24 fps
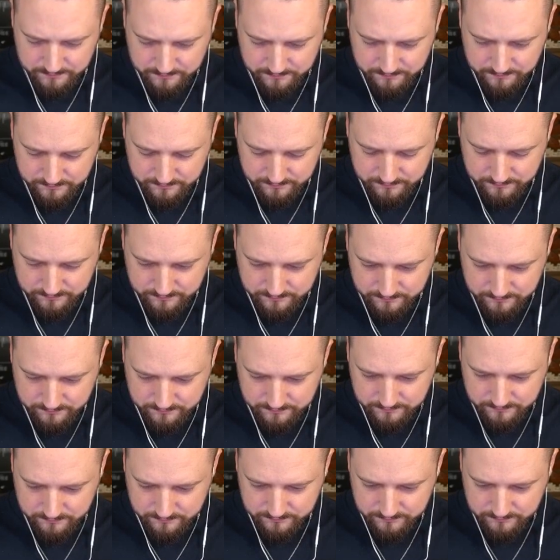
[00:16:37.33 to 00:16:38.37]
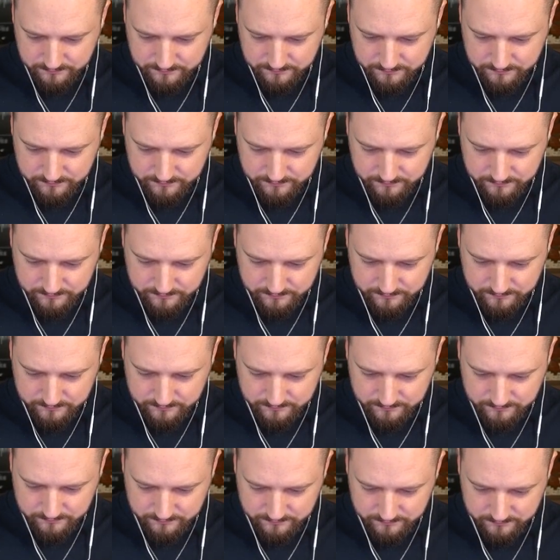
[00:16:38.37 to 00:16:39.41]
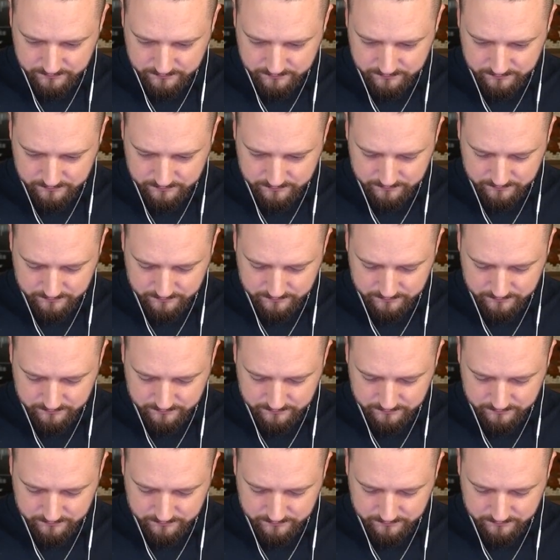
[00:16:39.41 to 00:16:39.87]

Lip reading: Nobody speaks.